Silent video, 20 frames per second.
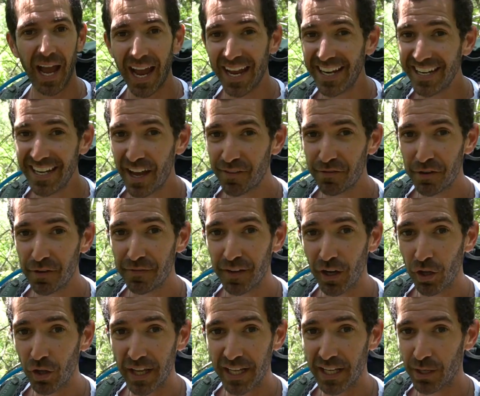I never
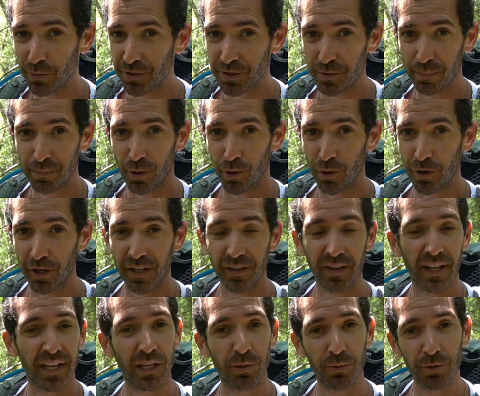felt like it was a burden,
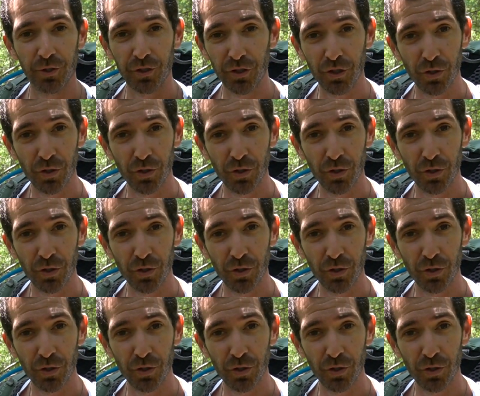like it was